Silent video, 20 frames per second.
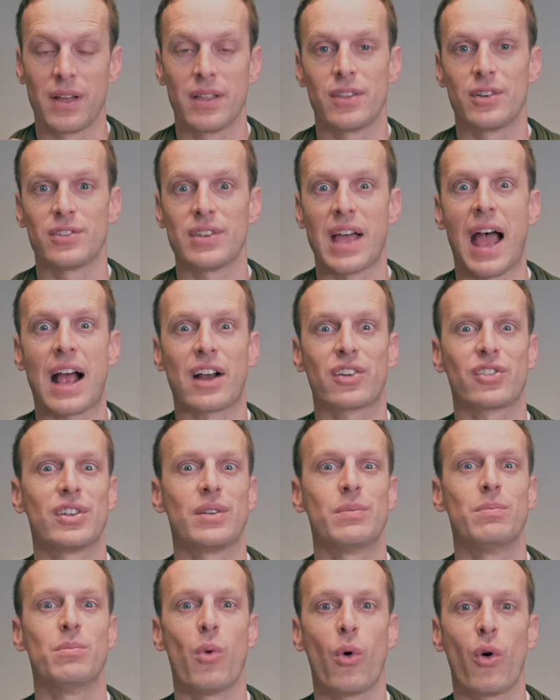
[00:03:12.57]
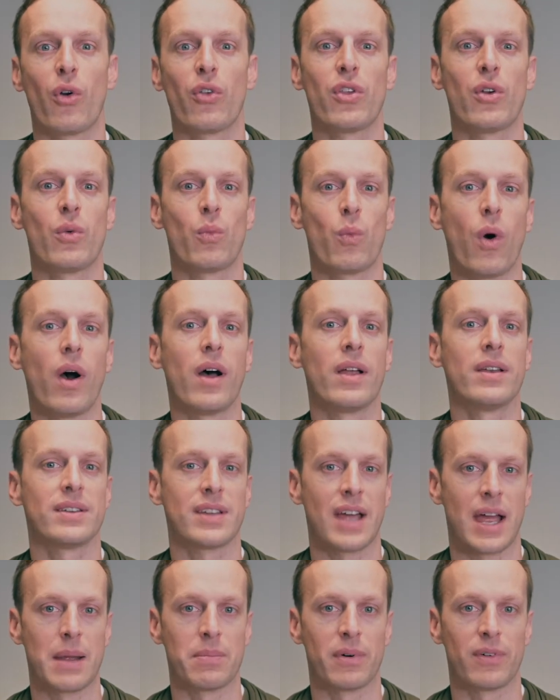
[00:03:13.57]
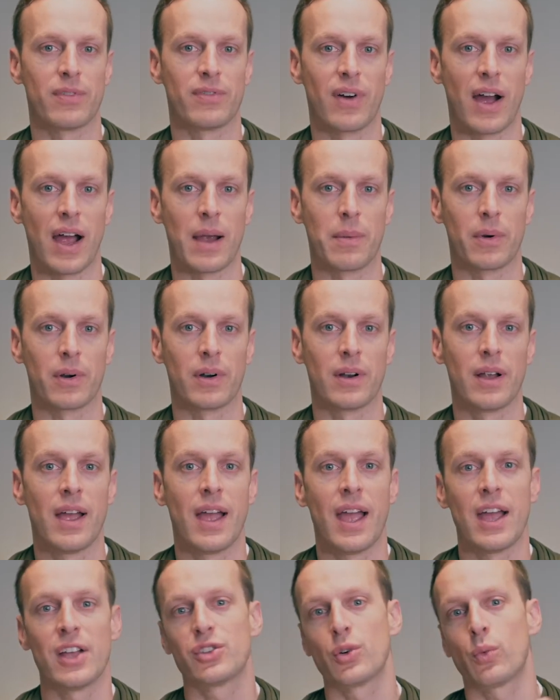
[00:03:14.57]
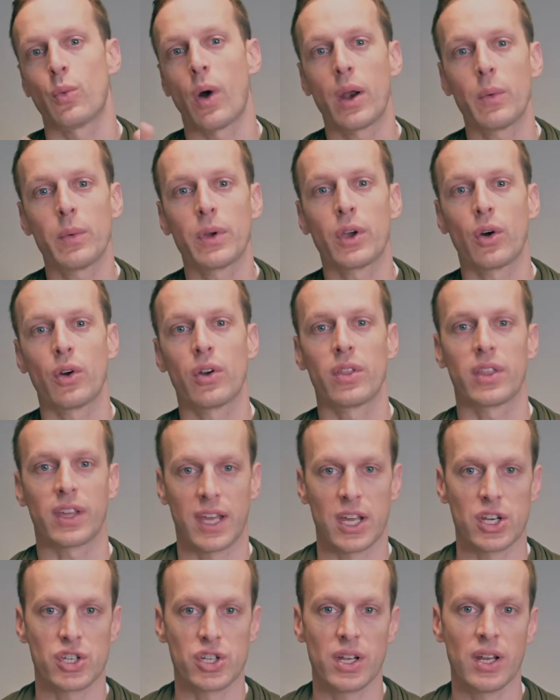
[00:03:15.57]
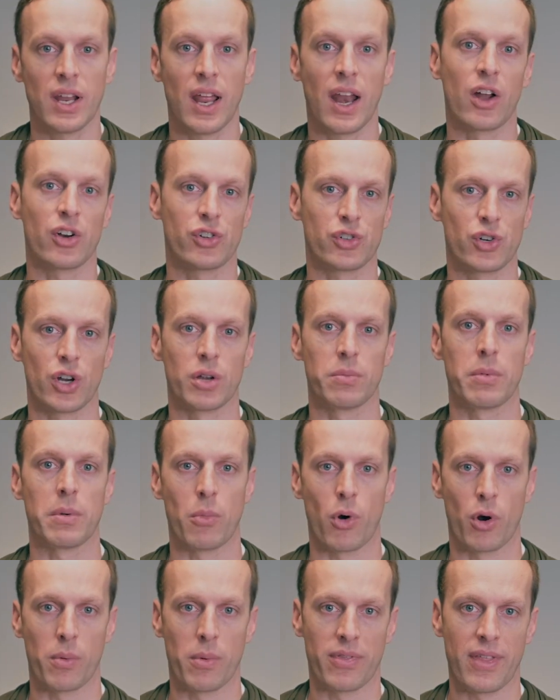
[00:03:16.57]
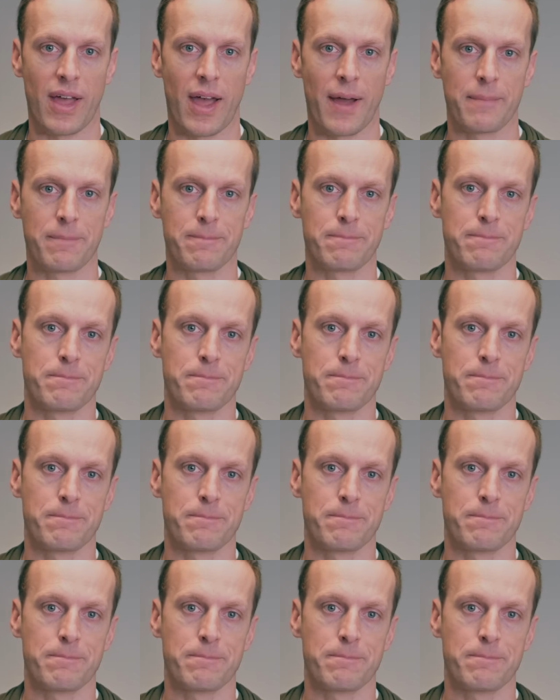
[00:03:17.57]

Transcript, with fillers: There's actually more than one type of fiber. And so why don't we go to the kitchen and I'll show you a bit more about that.